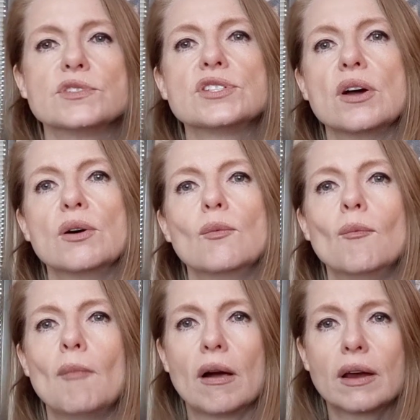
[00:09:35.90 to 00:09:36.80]

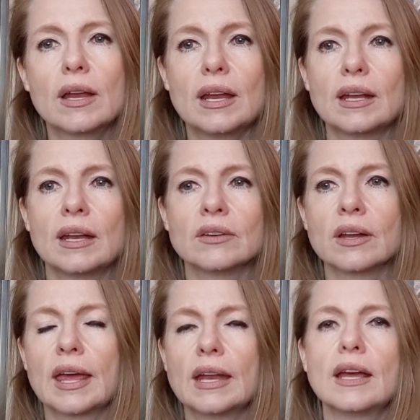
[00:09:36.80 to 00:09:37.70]
So marketing
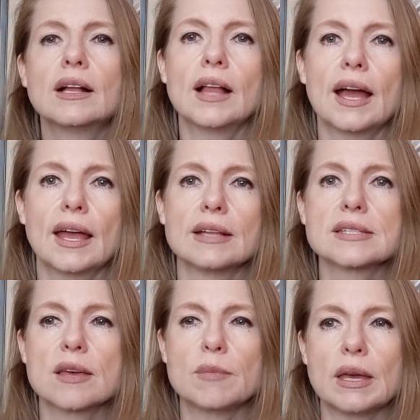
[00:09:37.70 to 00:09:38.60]
and getting
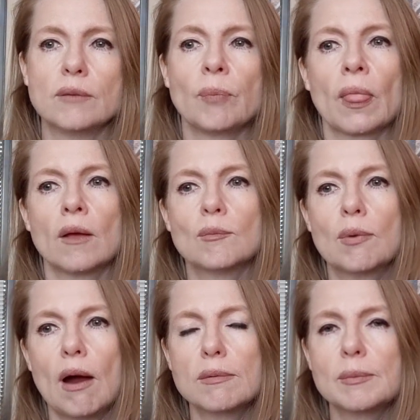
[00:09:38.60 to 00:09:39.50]
clients can be
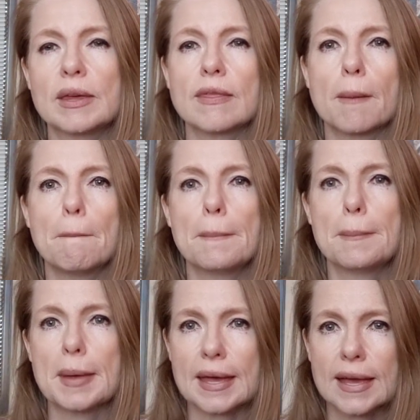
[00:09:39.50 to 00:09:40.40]
probably the
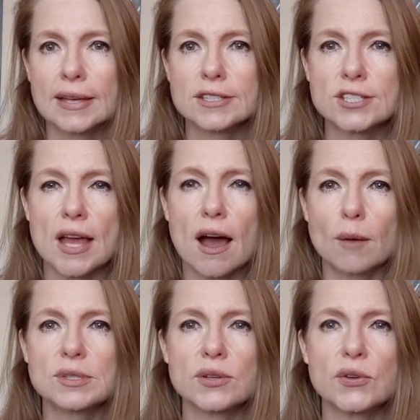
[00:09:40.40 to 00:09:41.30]
biggest
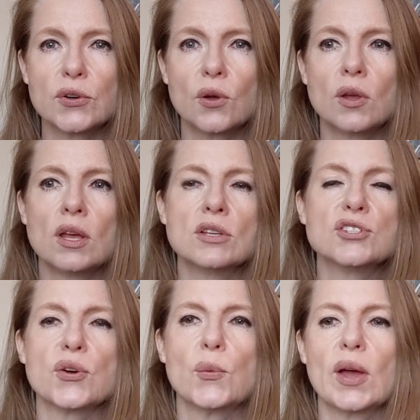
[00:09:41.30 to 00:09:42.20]
obstacle.
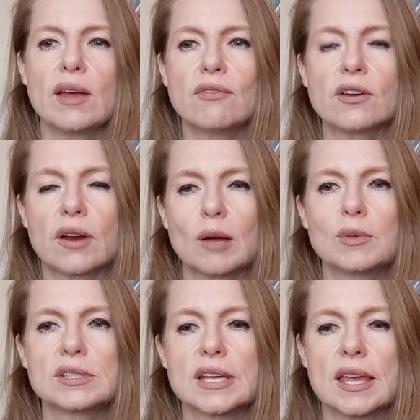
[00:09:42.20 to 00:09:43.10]
So if you're
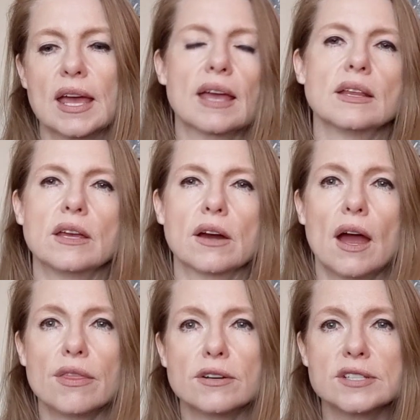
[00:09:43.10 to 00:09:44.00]
able to get
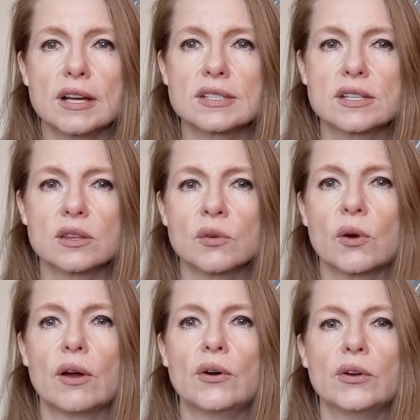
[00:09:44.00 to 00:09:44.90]
your other ducks in the
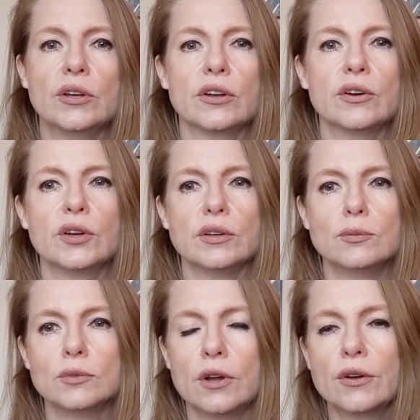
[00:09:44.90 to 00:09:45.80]
row,
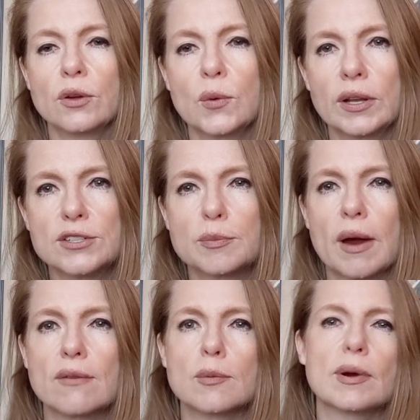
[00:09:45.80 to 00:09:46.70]
you want to do
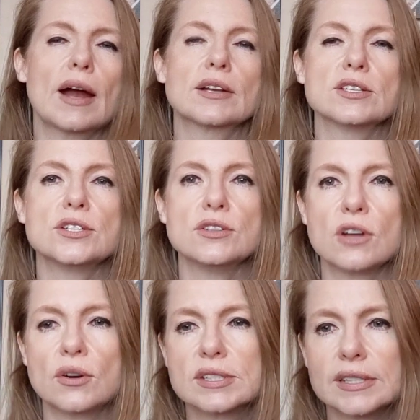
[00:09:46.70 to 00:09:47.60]
private practice,
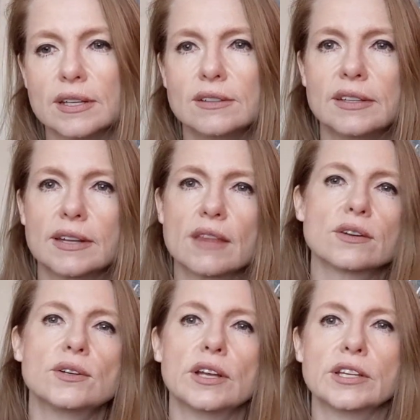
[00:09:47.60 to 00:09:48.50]
it's legal and
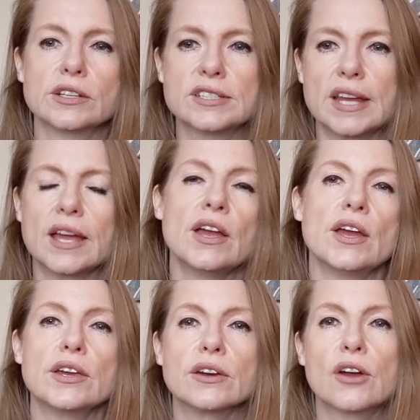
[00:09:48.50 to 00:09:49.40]
ethical in your state,
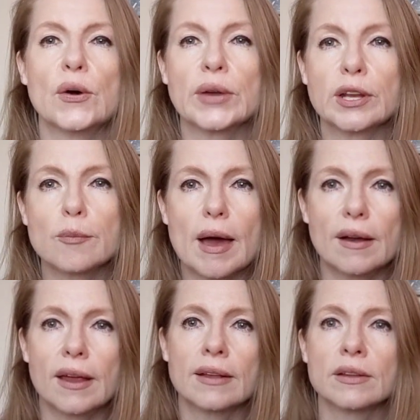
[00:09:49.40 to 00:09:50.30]
you're going
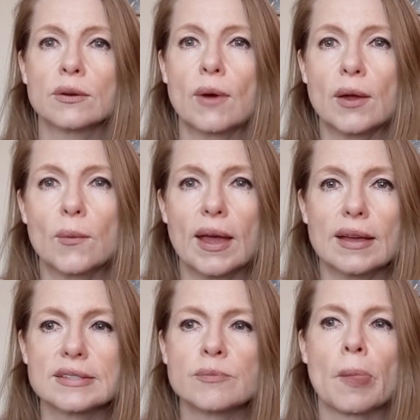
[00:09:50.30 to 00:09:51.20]
about it in the right
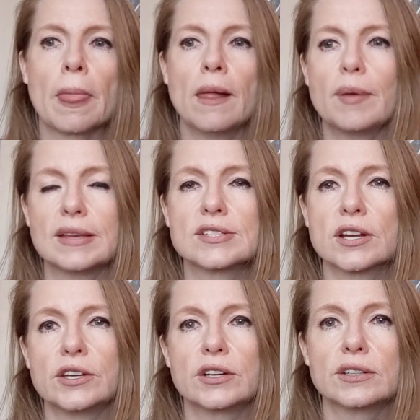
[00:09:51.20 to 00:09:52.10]
ways
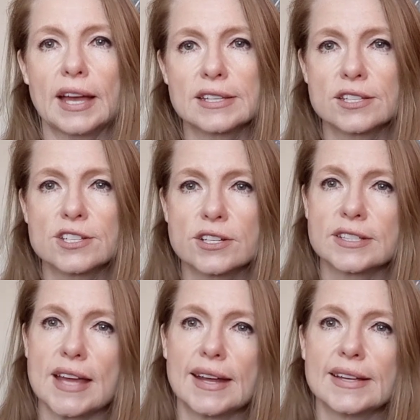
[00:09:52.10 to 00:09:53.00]
based on your
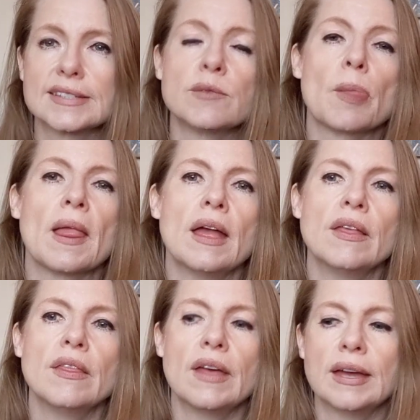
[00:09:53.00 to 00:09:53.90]
licensure status,
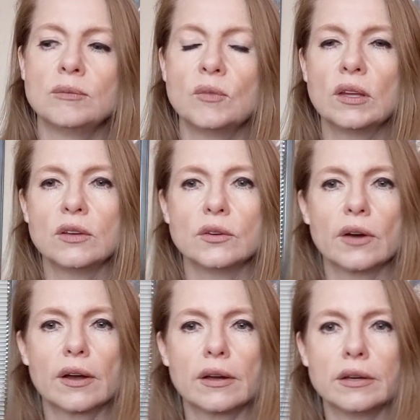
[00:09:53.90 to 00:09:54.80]
then
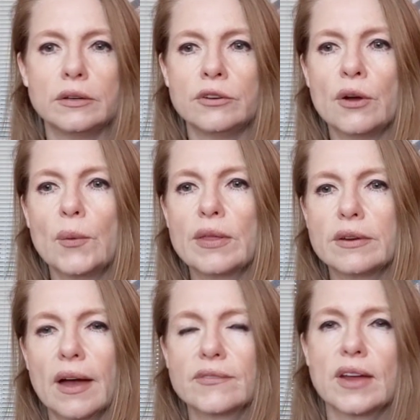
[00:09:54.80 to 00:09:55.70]
you know
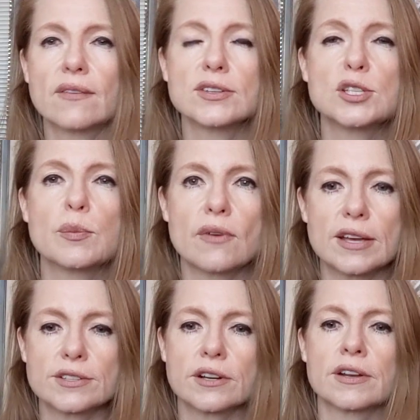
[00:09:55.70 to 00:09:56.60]
whether you have to have a
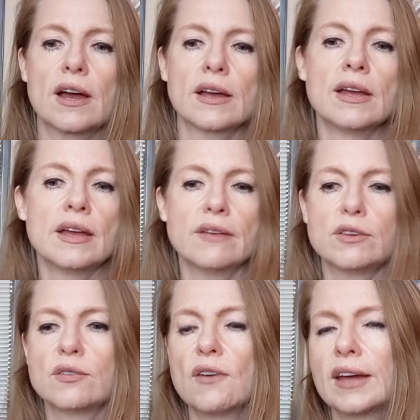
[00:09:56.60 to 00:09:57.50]
supervisor or not.
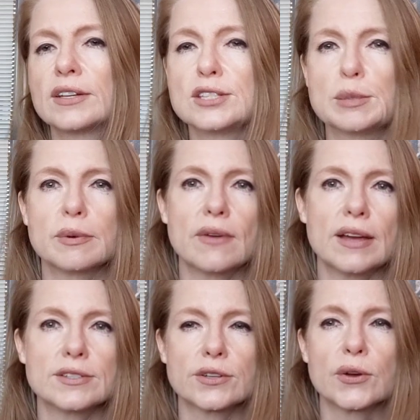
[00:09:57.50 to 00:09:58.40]
If you find a
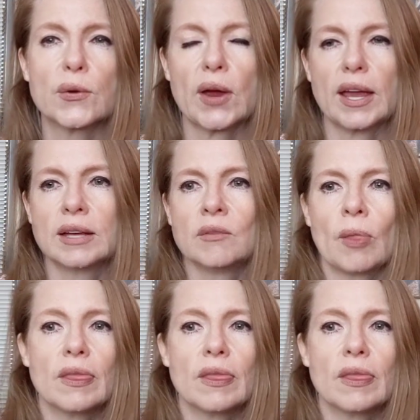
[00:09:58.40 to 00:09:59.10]
supervisor, great.